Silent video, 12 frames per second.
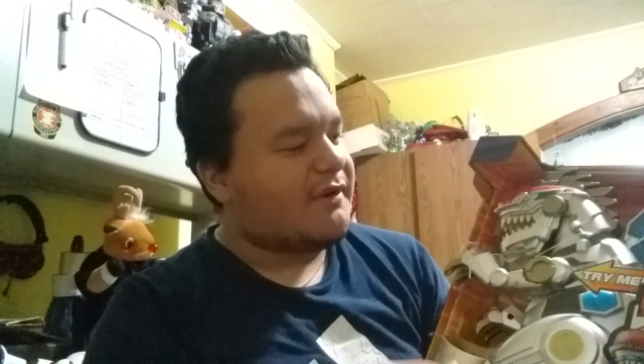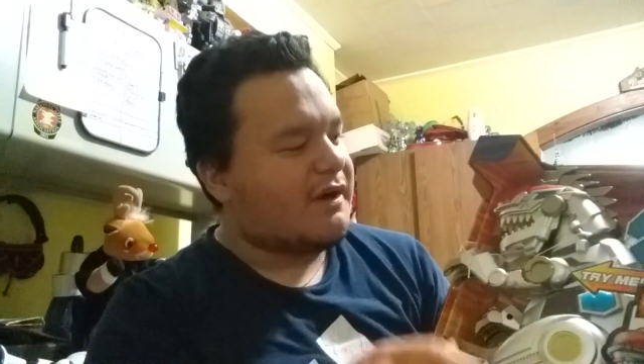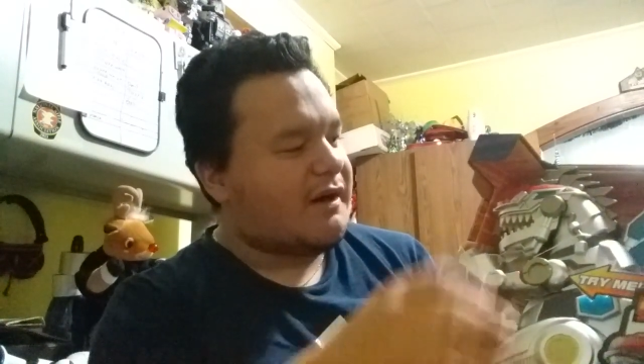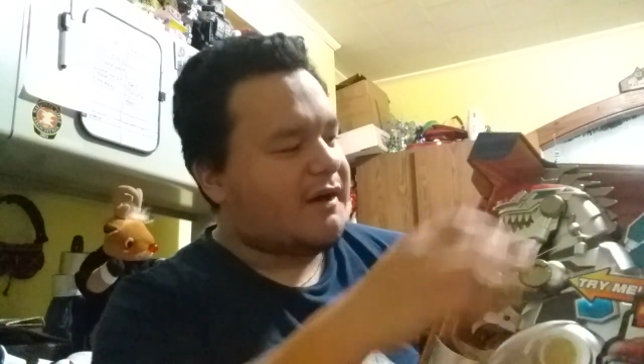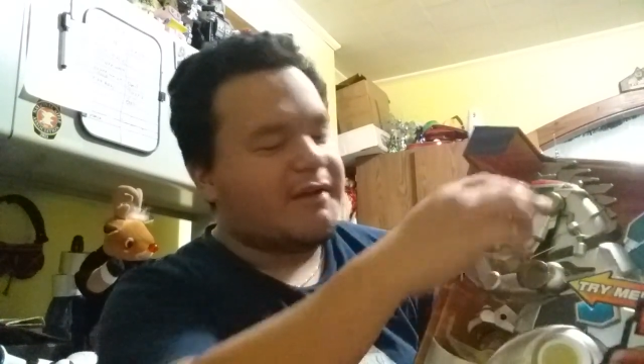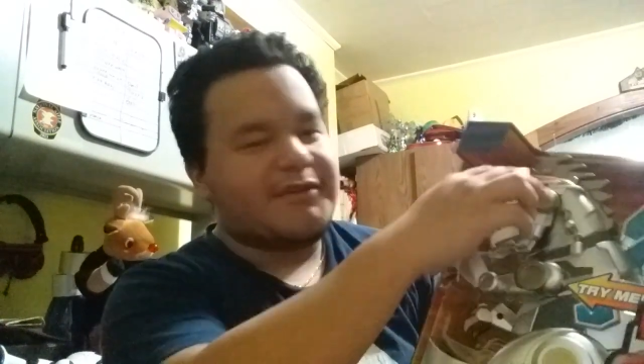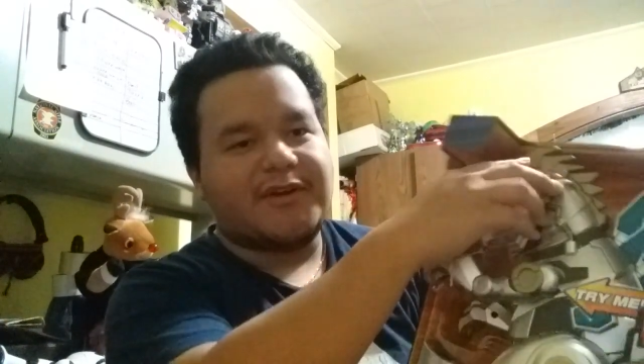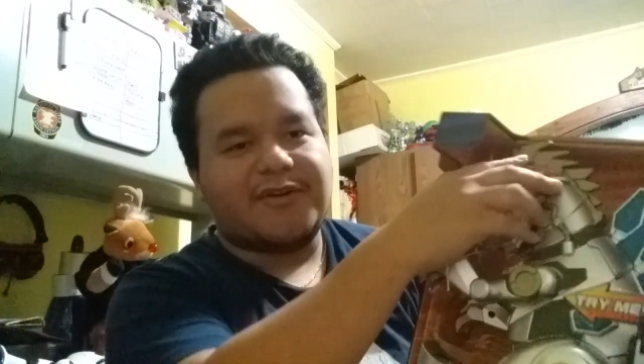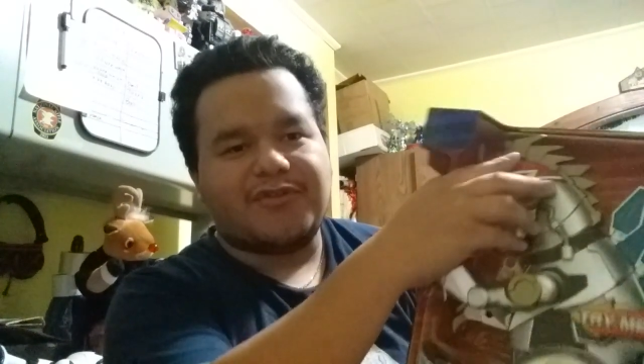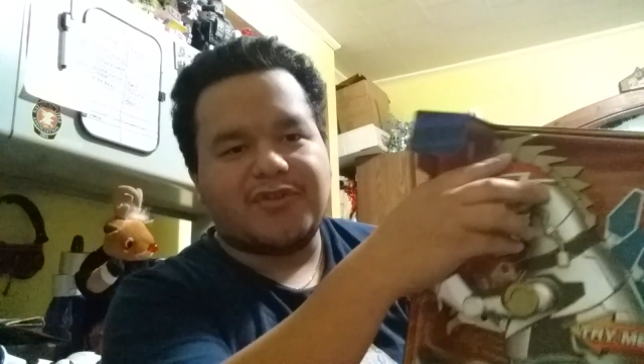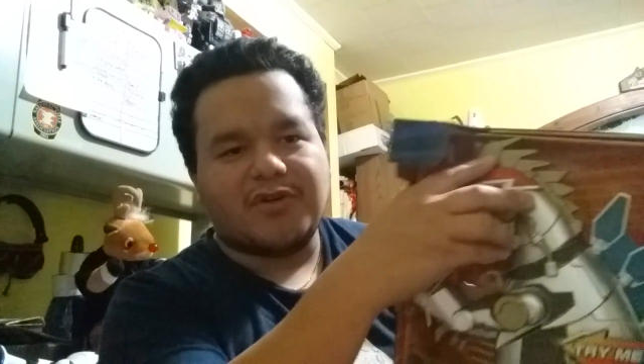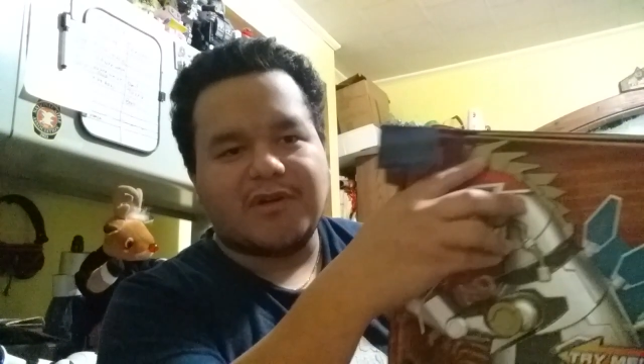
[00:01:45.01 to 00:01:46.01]

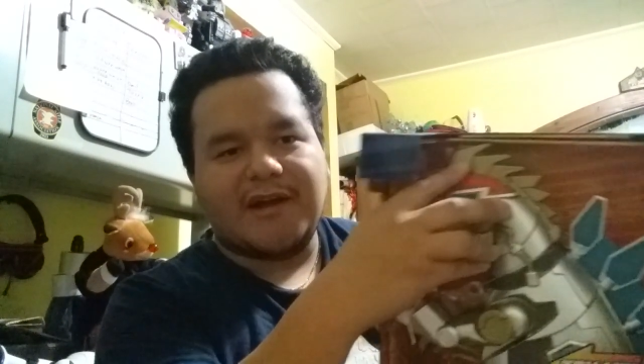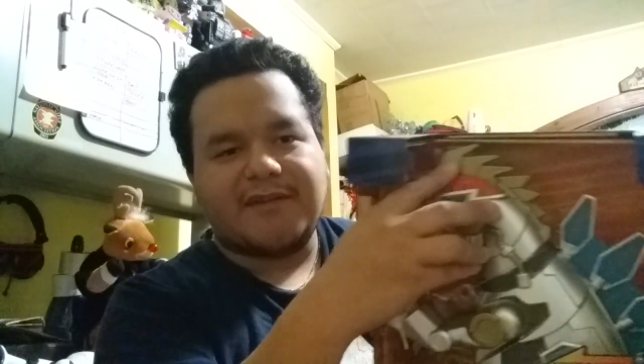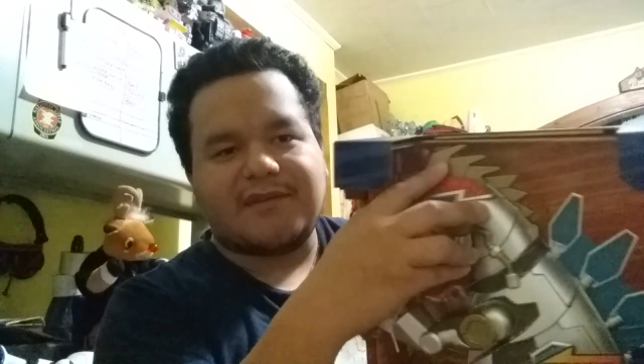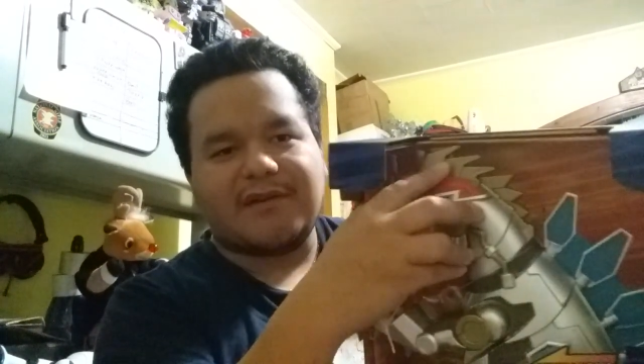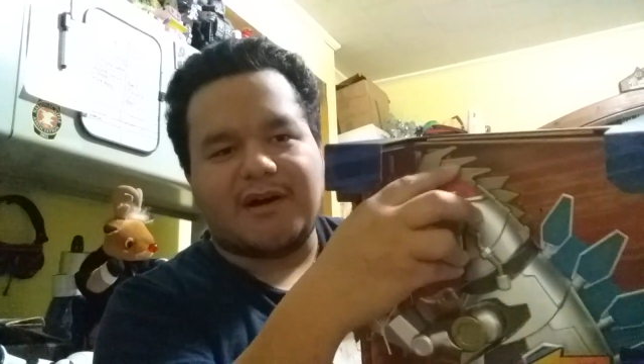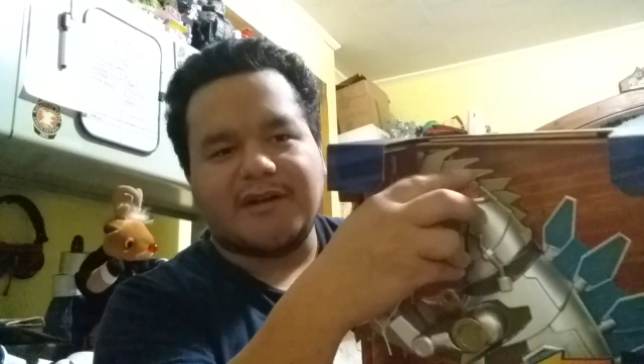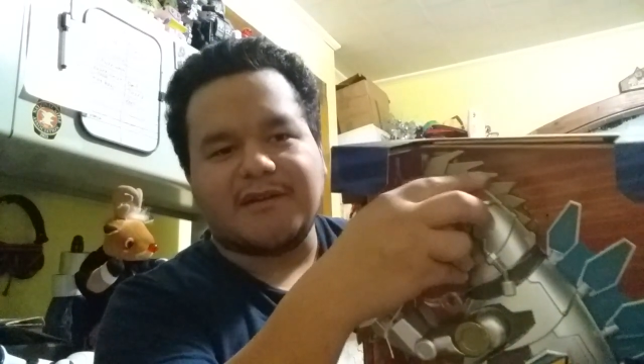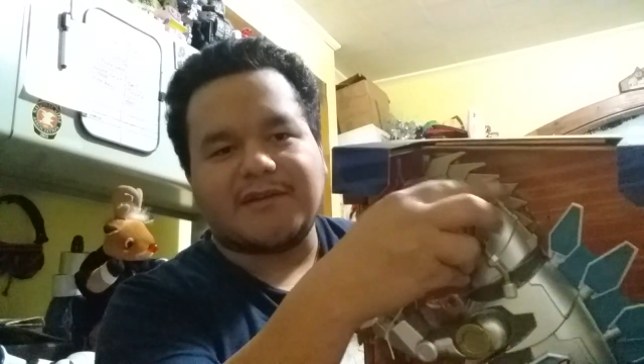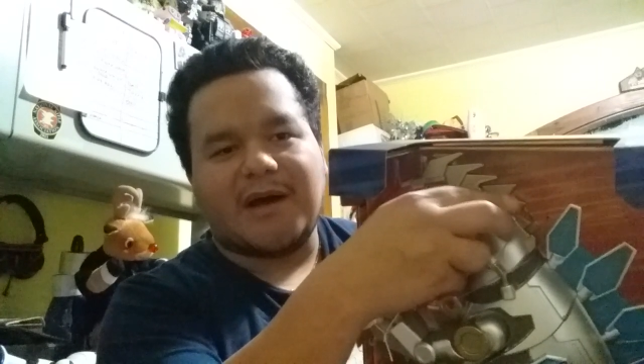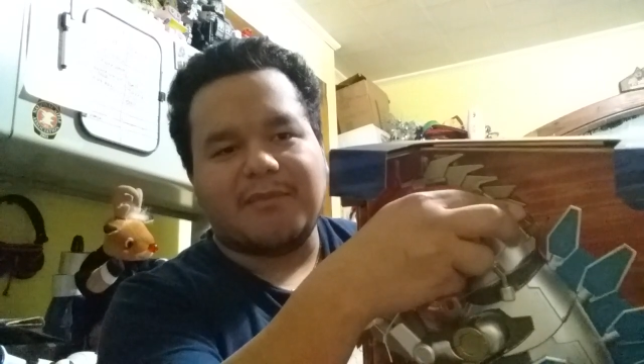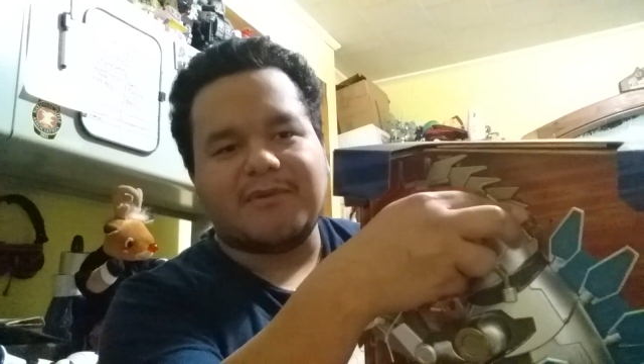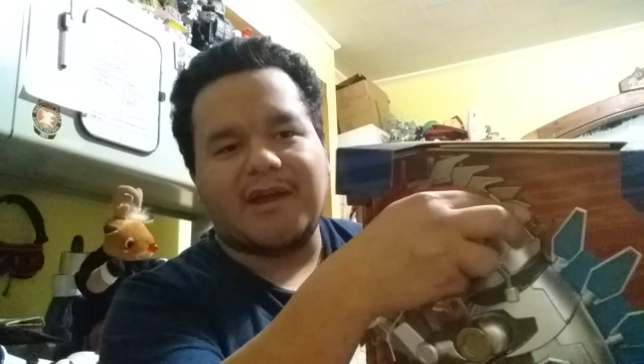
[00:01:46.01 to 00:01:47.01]
there's no lights on the
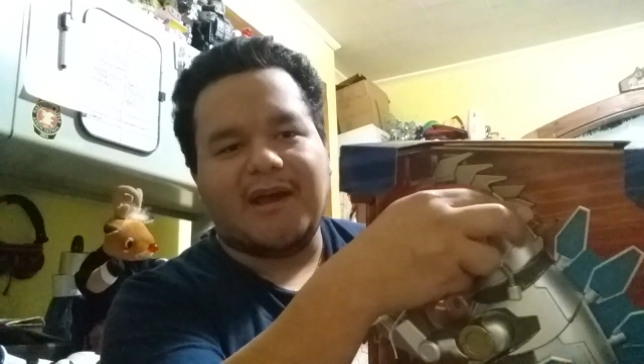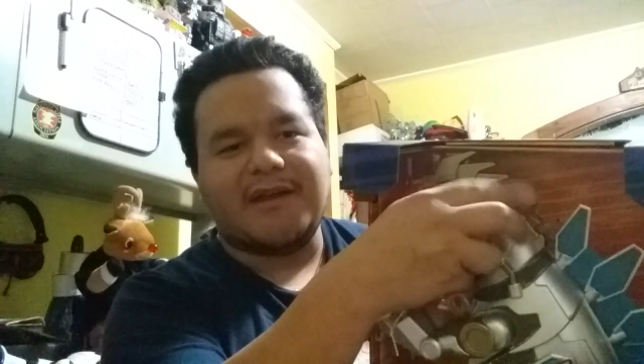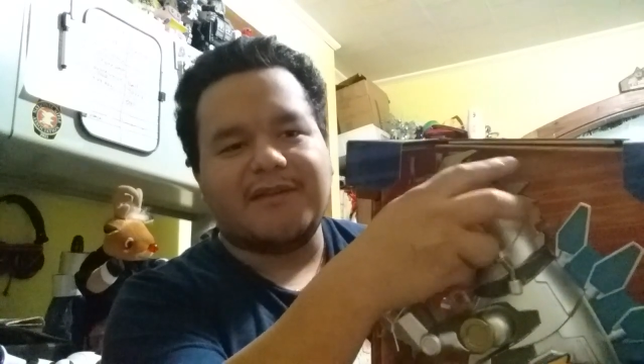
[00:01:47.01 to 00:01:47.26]
top of the head.